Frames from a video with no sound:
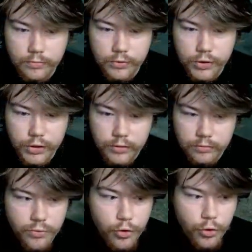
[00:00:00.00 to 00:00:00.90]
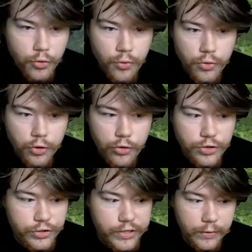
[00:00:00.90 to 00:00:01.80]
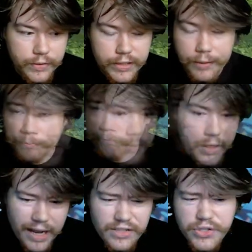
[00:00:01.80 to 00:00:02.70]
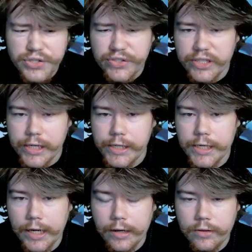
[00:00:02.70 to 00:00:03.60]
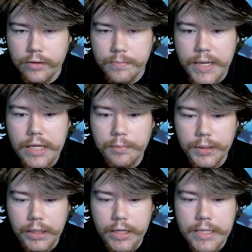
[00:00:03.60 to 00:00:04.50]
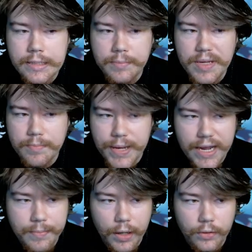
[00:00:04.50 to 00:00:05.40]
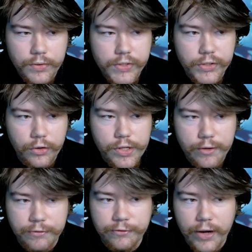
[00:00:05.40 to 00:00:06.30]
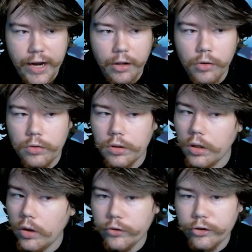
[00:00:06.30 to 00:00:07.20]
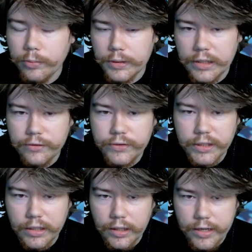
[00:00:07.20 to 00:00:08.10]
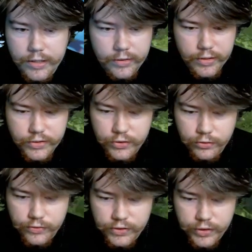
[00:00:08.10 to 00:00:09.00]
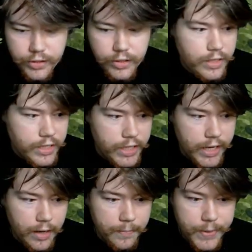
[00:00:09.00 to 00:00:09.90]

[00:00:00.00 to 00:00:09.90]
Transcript: it's chilling. No, no issues, I would say. But as you can see, uh, the media player is a bit bare bones. There's only a file on the top left, uh, and then there's obviously the uh,